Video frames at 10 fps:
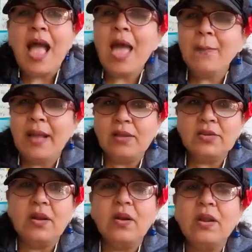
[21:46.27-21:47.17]
How
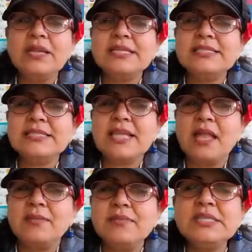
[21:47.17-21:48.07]
about Golden
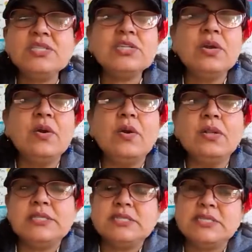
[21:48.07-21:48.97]
Sun? Mr.
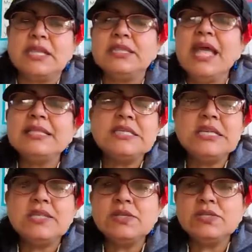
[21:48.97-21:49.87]
Golden Sun. That's
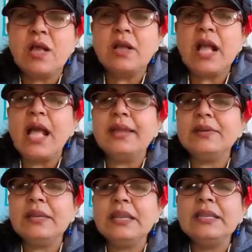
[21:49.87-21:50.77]
another song I
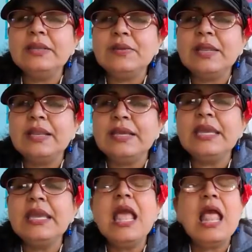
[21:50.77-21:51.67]
really,
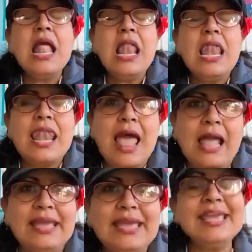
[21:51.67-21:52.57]
really
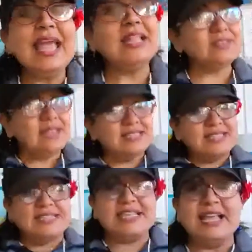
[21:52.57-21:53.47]
like. And today's
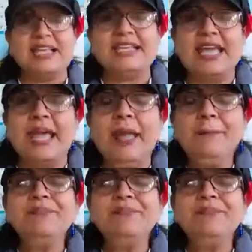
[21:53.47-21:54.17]
the sunny day.